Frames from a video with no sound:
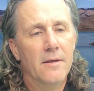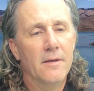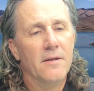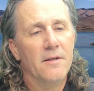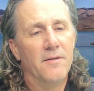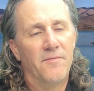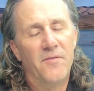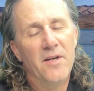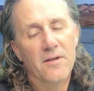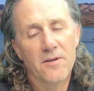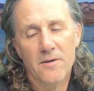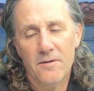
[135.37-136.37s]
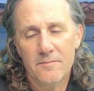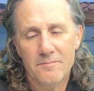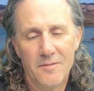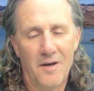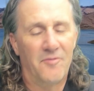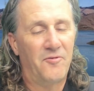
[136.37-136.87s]
you feel
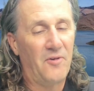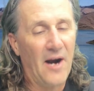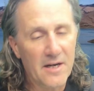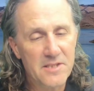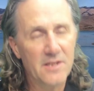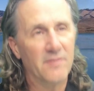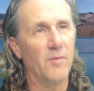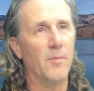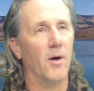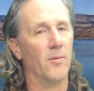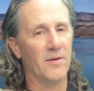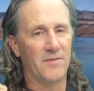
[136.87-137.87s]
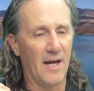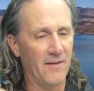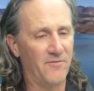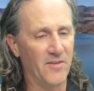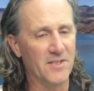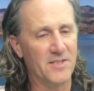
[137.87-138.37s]
a fraction of a moment
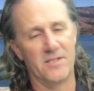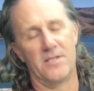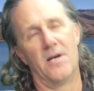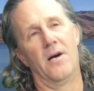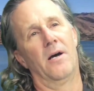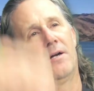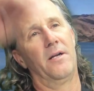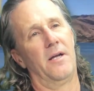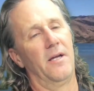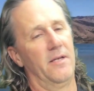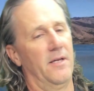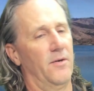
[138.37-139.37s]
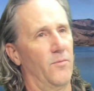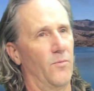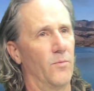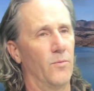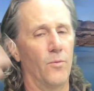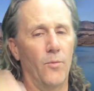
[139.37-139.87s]
that fish is on, and then
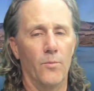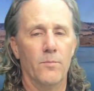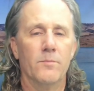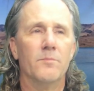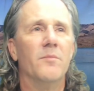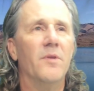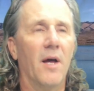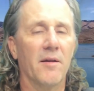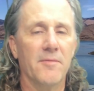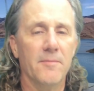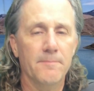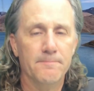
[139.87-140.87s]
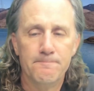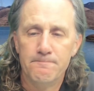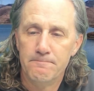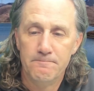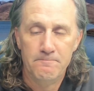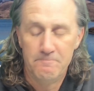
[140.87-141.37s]
nothing.
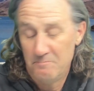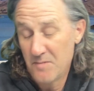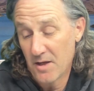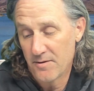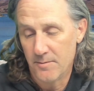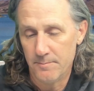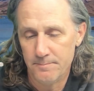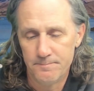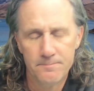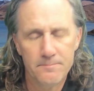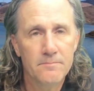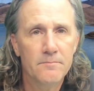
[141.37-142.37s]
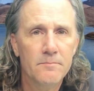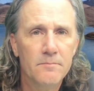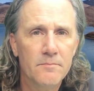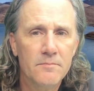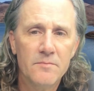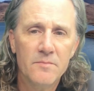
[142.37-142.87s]

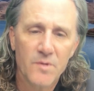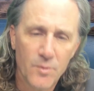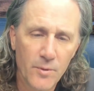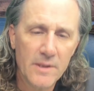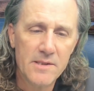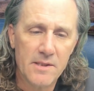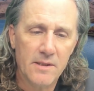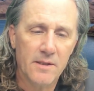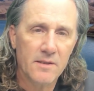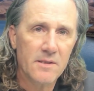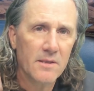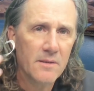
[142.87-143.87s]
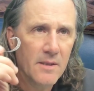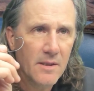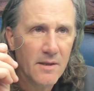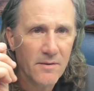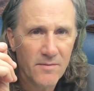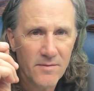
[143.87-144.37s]
The reason is,
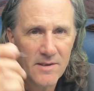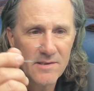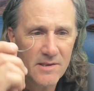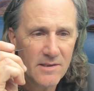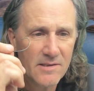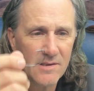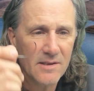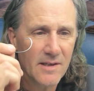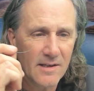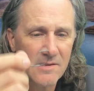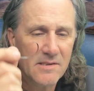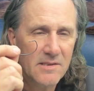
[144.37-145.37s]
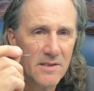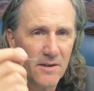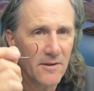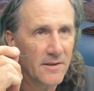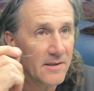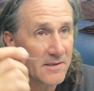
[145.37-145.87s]
this isn't
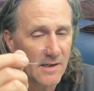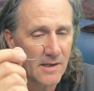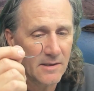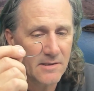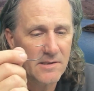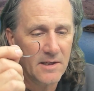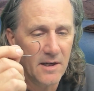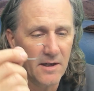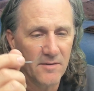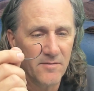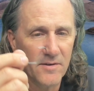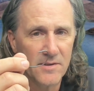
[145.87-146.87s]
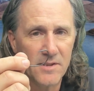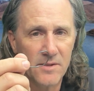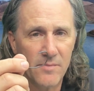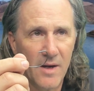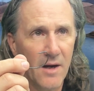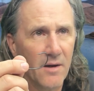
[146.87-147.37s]
necessarily designed to stay in the fish's
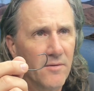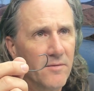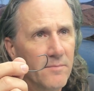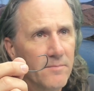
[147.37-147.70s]
mouth.